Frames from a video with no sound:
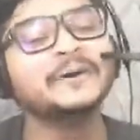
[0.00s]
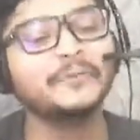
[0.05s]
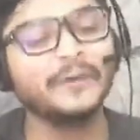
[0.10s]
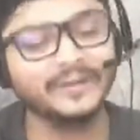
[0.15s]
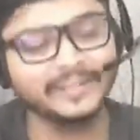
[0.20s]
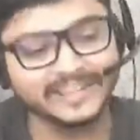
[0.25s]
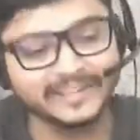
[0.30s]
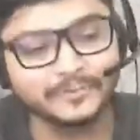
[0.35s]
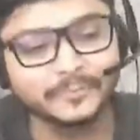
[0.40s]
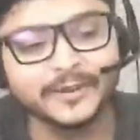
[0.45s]

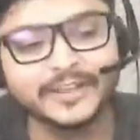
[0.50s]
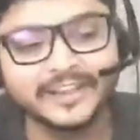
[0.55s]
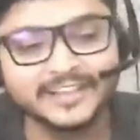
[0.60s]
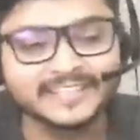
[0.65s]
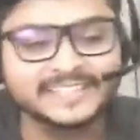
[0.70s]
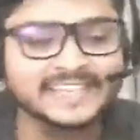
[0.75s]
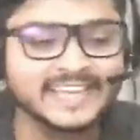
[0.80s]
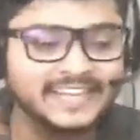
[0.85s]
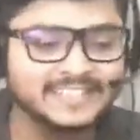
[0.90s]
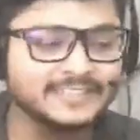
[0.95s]
Well, then we
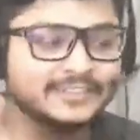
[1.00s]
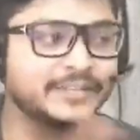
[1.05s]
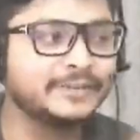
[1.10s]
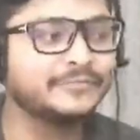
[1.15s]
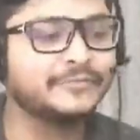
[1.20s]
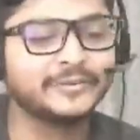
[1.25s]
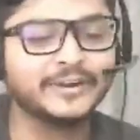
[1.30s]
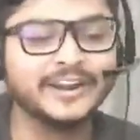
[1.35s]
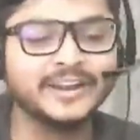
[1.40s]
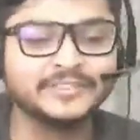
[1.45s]
gotta schedule it
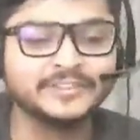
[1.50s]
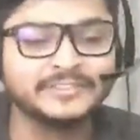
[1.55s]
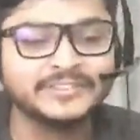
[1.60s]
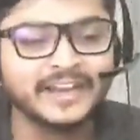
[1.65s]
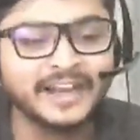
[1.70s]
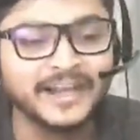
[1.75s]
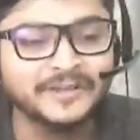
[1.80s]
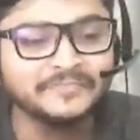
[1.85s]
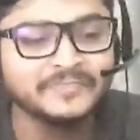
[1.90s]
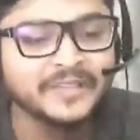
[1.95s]
for another
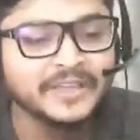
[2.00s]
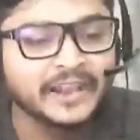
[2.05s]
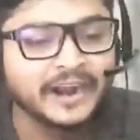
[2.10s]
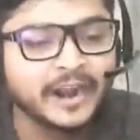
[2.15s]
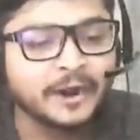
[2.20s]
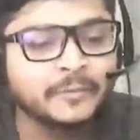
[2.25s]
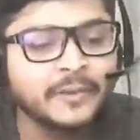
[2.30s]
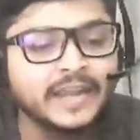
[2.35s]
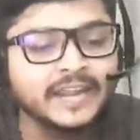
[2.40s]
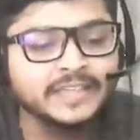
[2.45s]
time.
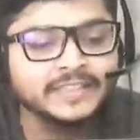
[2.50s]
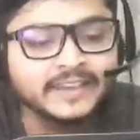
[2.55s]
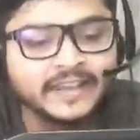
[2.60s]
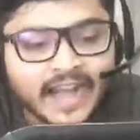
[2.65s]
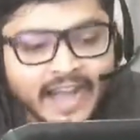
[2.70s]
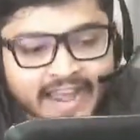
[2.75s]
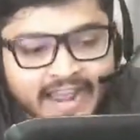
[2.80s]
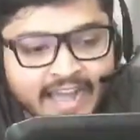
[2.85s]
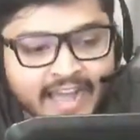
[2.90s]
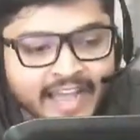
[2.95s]
Alrighty, the
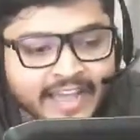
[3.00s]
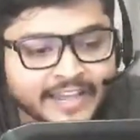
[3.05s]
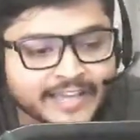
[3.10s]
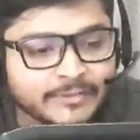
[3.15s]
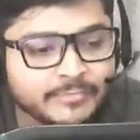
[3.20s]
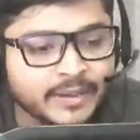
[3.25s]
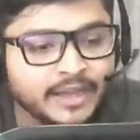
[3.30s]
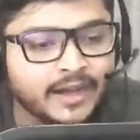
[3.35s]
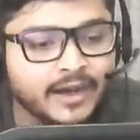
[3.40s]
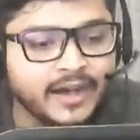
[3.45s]
guy
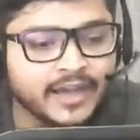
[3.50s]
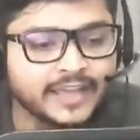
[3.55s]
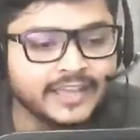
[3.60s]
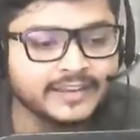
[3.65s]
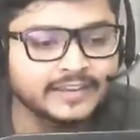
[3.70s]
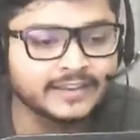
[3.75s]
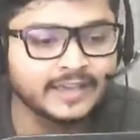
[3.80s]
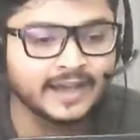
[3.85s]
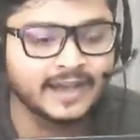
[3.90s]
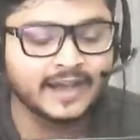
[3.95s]
hiding
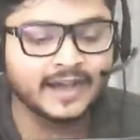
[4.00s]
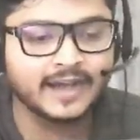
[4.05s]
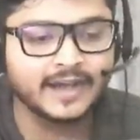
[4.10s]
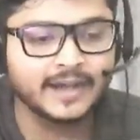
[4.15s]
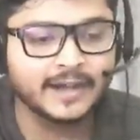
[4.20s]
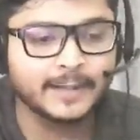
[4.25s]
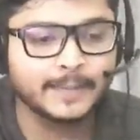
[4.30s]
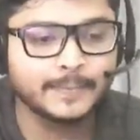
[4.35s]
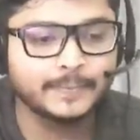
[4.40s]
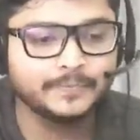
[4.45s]
behind
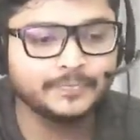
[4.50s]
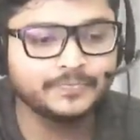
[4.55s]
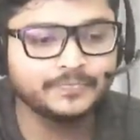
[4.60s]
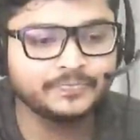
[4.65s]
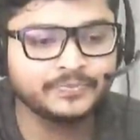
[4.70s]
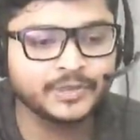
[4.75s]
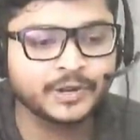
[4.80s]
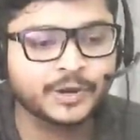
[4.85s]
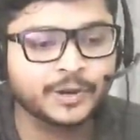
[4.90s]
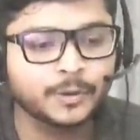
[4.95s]

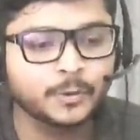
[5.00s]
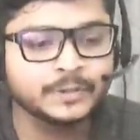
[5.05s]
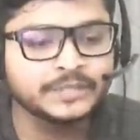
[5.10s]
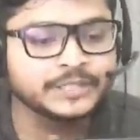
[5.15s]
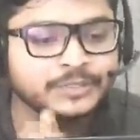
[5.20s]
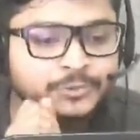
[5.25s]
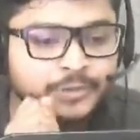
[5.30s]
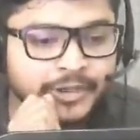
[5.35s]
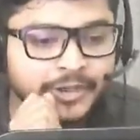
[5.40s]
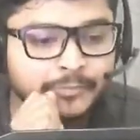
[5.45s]
the girl with
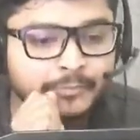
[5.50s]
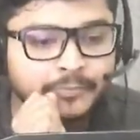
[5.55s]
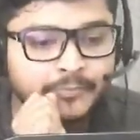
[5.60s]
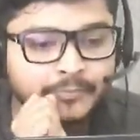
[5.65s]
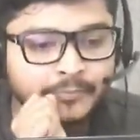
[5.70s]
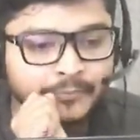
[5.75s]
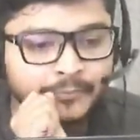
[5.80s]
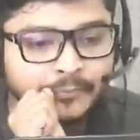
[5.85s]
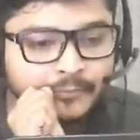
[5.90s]
the chewing gum.